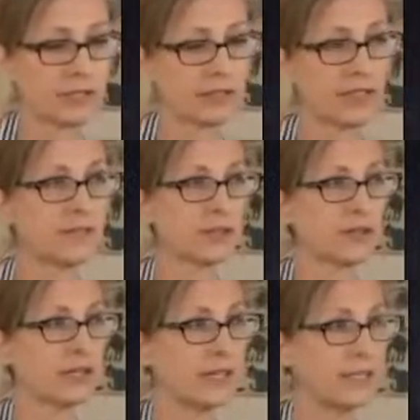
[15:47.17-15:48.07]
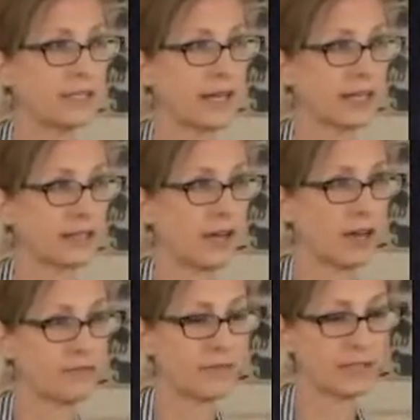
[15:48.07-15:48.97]
the leaves are taken
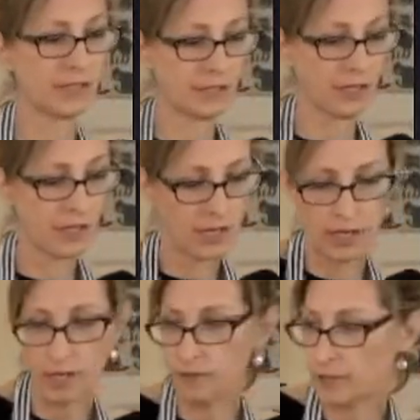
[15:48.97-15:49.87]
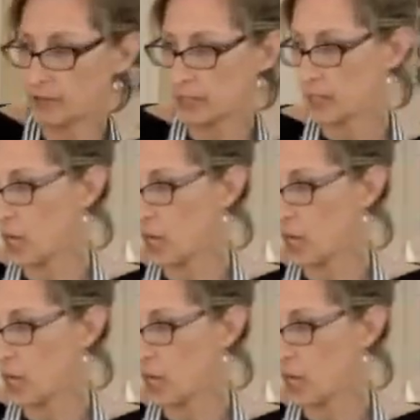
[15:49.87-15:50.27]
off. This is a very